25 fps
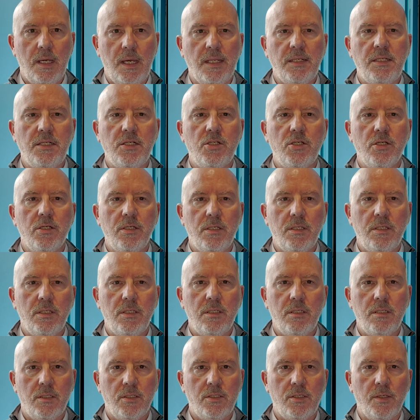Addition
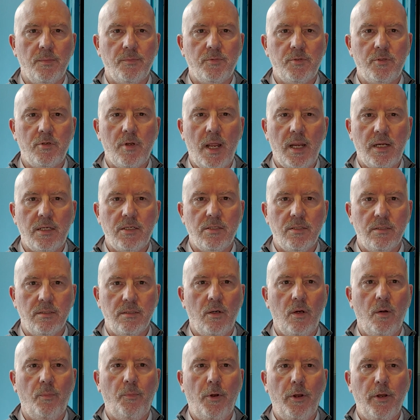and
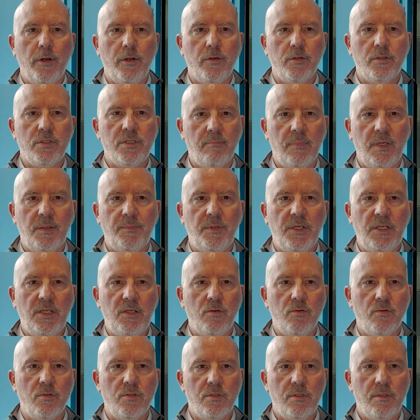subtraction operators may be
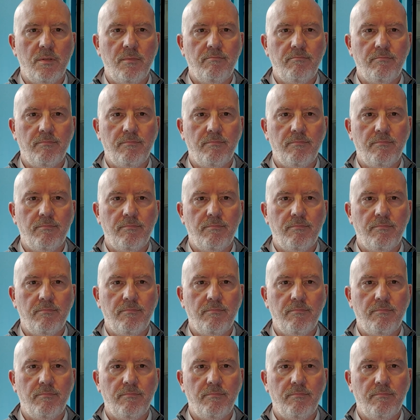used,